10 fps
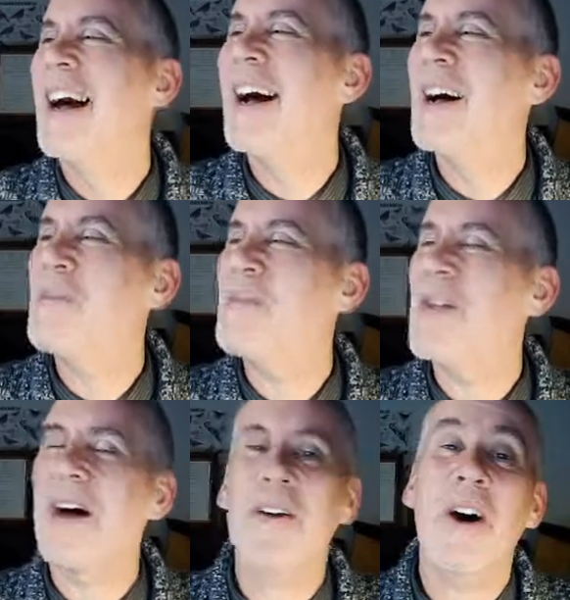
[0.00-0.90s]
Um,
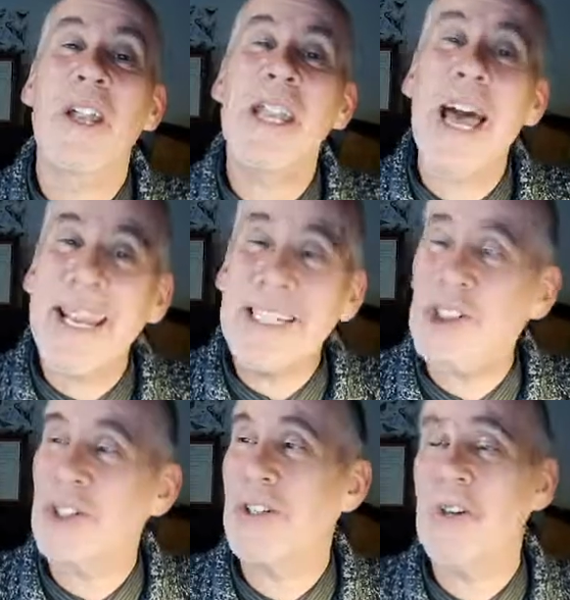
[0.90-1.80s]
I've got an
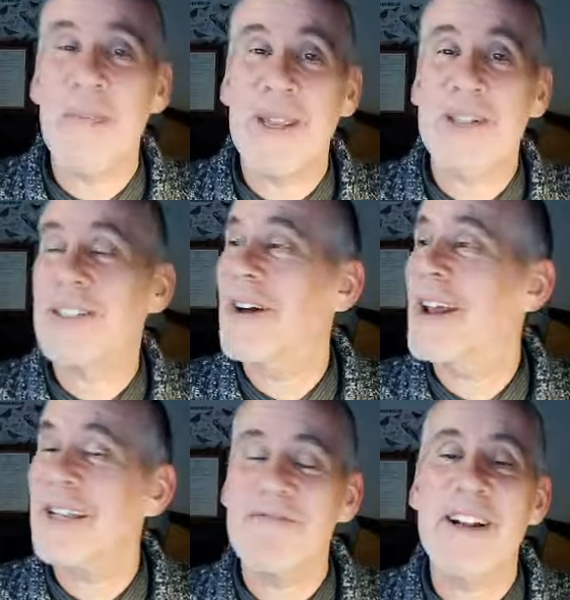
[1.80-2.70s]
ancient computer,
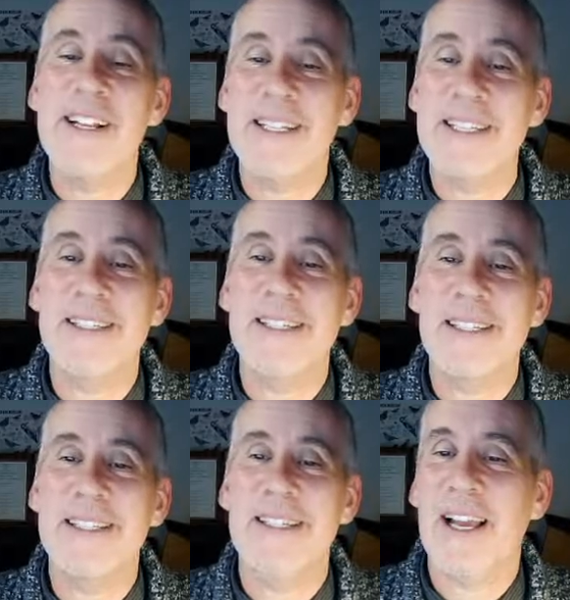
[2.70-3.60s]
and it really is.
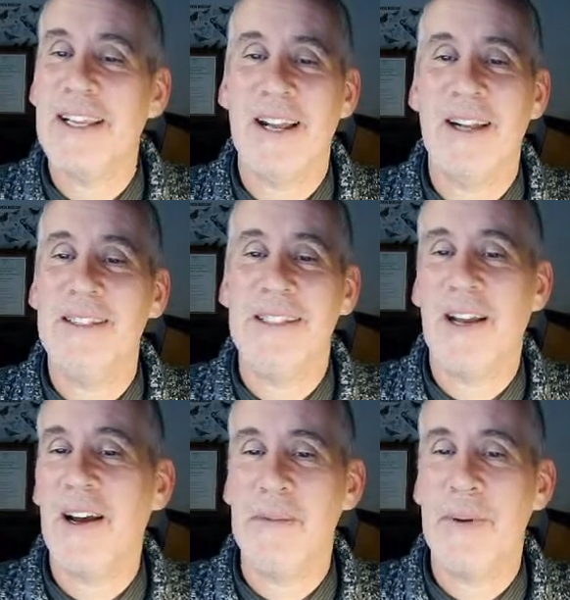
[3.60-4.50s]
It's I can't
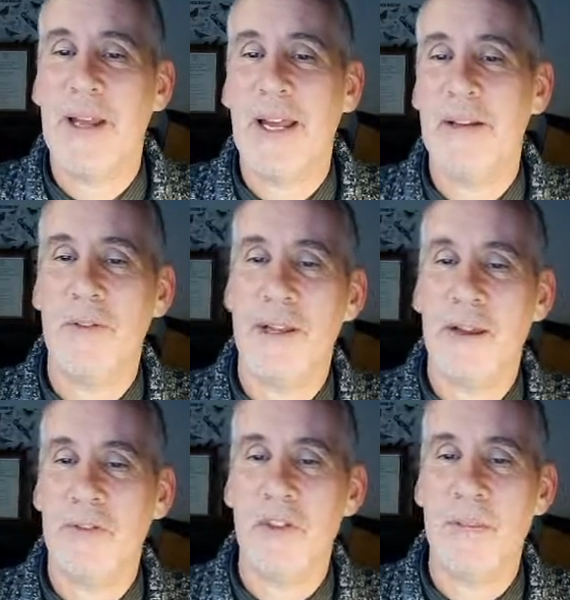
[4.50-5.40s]
type and
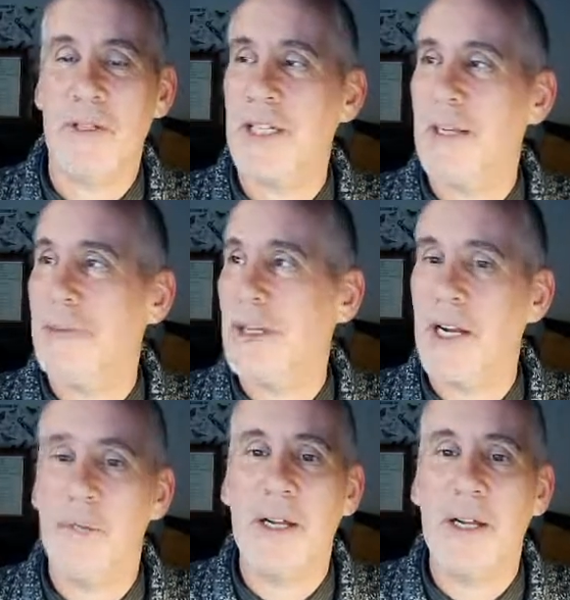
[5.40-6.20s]
live stream at the same time.